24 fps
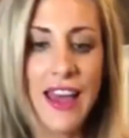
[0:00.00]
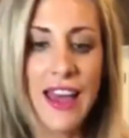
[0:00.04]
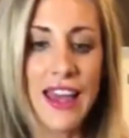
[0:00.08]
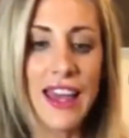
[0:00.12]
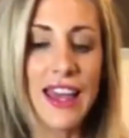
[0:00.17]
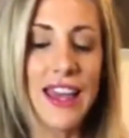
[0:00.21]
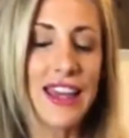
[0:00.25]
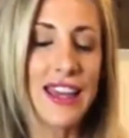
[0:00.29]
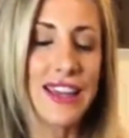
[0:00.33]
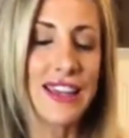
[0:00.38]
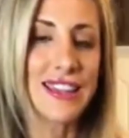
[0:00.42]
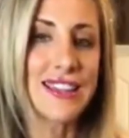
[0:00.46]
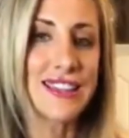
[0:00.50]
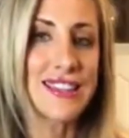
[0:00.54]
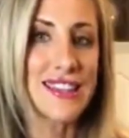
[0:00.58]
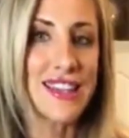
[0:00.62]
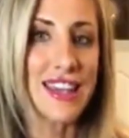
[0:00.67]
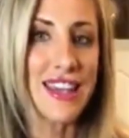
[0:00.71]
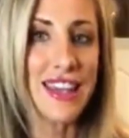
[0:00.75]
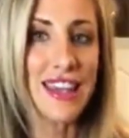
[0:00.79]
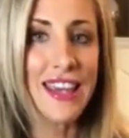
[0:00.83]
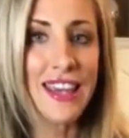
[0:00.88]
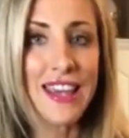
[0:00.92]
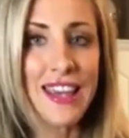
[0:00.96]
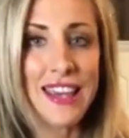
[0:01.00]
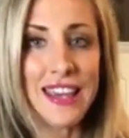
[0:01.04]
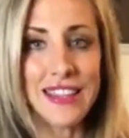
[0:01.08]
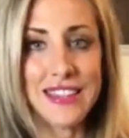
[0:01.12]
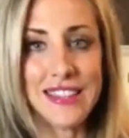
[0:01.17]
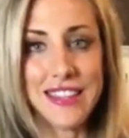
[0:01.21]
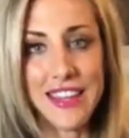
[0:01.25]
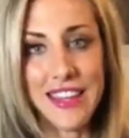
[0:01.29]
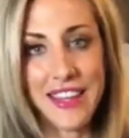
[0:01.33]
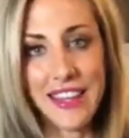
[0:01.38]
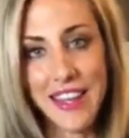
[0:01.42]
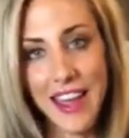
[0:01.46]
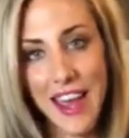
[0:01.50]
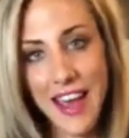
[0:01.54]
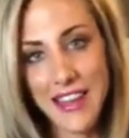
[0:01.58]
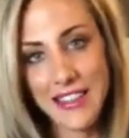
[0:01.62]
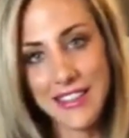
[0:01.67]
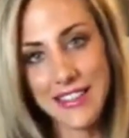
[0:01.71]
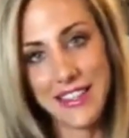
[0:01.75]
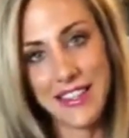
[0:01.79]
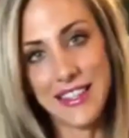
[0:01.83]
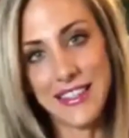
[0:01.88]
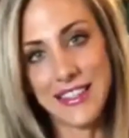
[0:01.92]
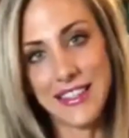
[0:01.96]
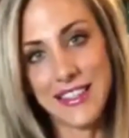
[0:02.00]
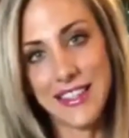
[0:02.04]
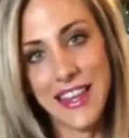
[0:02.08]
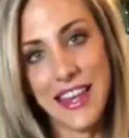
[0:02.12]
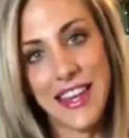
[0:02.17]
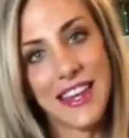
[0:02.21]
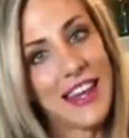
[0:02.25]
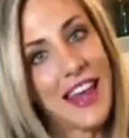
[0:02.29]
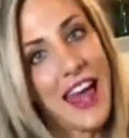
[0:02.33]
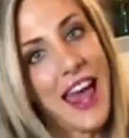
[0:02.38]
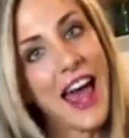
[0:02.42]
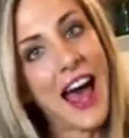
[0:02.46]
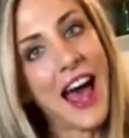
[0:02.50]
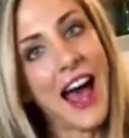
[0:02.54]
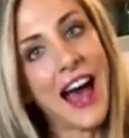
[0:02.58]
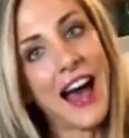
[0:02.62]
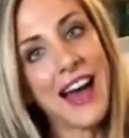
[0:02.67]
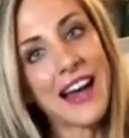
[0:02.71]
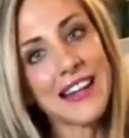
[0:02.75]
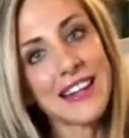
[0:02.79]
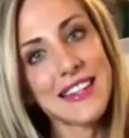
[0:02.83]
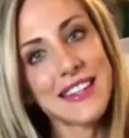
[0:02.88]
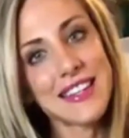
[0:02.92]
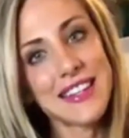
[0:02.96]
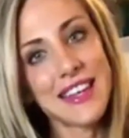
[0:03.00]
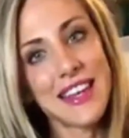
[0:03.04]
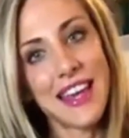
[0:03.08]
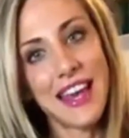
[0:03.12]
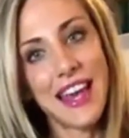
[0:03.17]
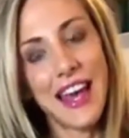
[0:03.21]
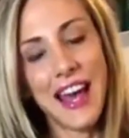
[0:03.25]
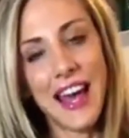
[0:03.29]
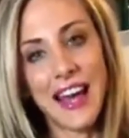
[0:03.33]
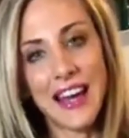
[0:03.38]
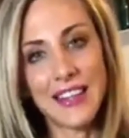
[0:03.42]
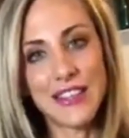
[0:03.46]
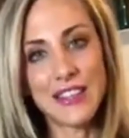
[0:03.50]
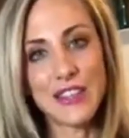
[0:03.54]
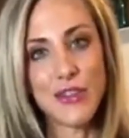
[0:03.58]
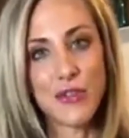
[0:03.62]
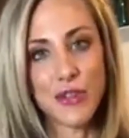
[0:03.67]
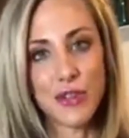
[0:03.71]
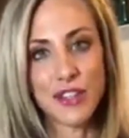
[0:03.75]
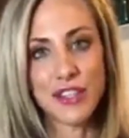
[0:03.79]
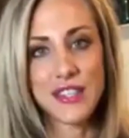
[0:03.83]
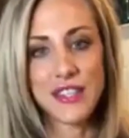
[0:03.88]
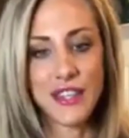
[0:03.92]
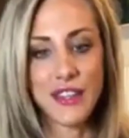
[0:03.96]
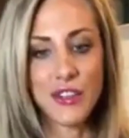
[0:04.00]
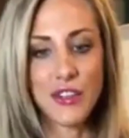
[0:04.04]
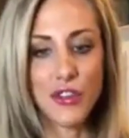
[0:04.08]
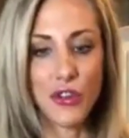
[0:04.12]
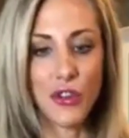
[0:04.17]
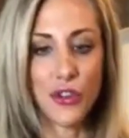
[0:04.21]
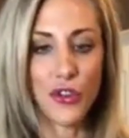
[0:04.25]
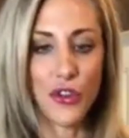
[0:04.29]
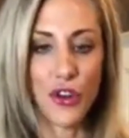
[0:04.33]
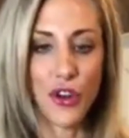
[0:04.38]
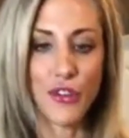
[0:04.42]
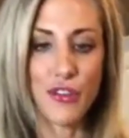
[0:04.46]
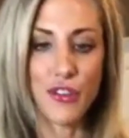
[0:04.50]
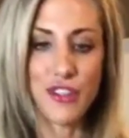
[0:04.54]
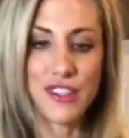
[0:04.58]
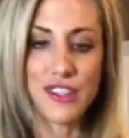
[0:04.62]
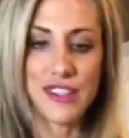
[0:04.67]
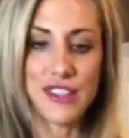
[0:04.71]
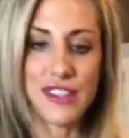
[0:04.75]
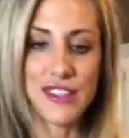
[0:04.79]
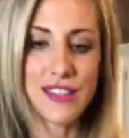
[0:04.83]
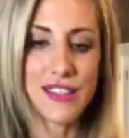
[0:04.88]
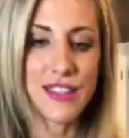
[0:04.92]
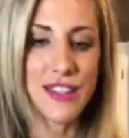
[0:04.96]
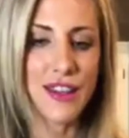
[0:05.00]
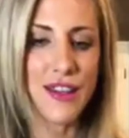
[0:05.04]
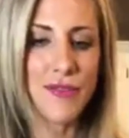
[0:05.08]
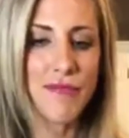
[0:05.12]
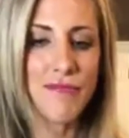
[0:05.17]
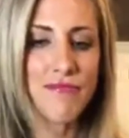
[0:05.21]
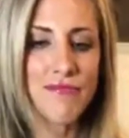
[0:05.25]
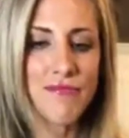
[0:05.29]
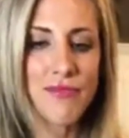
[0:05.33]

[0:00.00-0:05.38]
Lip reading: And it, in essence, can act as your central nervous system,